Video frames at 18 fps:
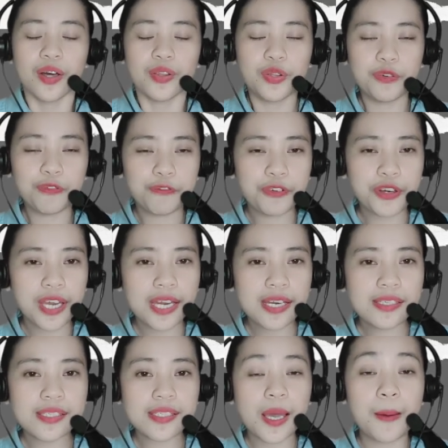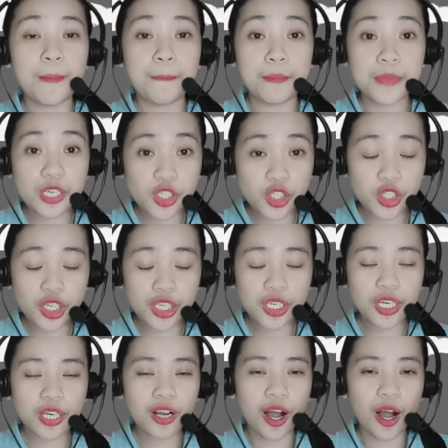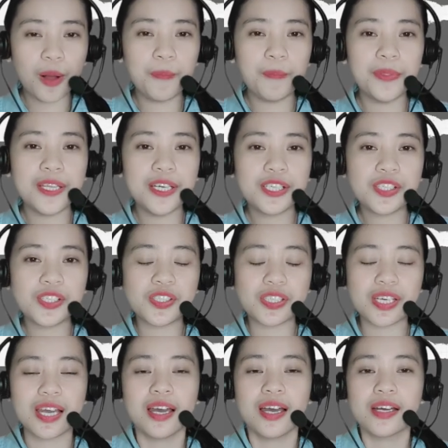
The phrase mission accomplished